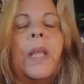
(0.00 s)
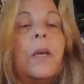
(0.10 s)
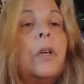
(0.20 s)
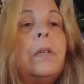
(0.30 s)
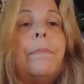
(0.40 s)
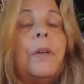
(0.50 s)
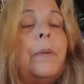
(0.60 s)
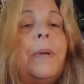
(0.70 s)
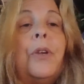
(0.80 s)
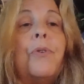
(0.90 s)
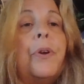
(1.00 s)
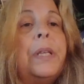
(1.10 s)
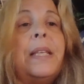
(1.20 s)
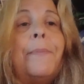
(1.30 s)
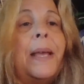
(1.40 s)
could be you're
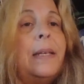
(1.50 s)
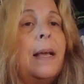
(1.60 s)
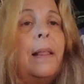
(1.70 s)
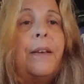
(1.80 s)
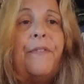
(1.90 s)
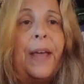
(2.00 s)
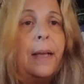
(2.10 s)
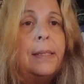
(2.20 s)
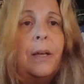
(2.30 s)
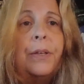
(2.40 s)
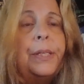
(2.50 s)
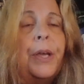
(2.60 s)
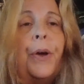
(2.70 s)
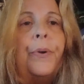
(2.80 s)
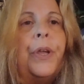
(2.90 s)
noticing Mandela effects
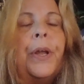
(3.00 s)
also,